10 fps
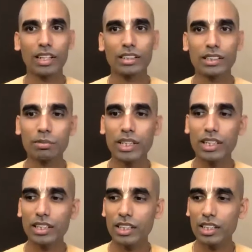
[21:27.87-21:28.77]

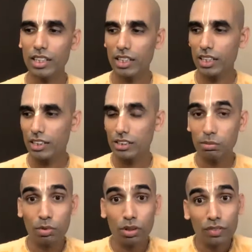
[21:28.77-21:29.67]
Similarly, the
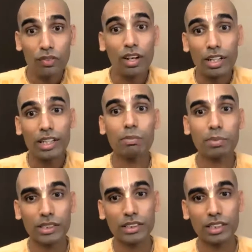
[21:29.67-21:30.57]
more fallen a
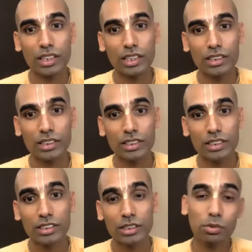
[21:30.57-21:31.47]
person is,
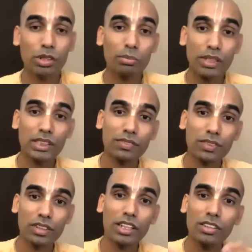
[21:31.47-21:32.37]
the more
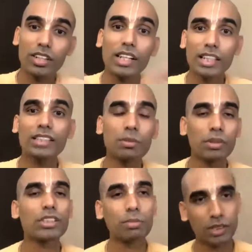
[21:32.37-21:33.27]
merciful Lord Gauranga is
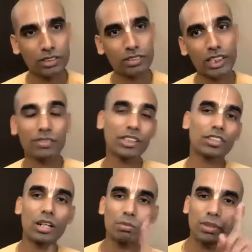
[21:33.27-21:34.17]
upon that person. That's why it's
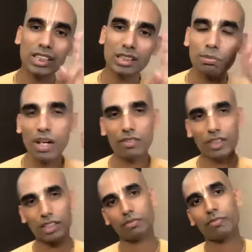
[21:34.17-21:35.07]
called
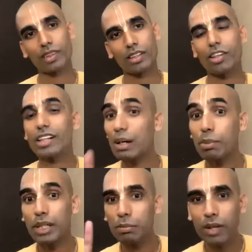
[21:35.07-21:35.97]
patita-pāvana, not
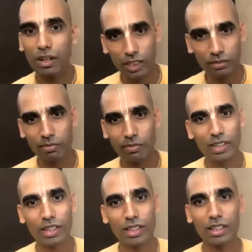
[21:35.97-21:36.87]
kapata-pāvana.
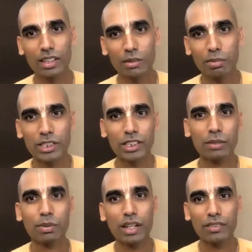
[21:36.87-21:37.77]

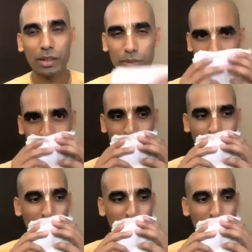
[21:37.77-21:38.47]
Patita-pāvana means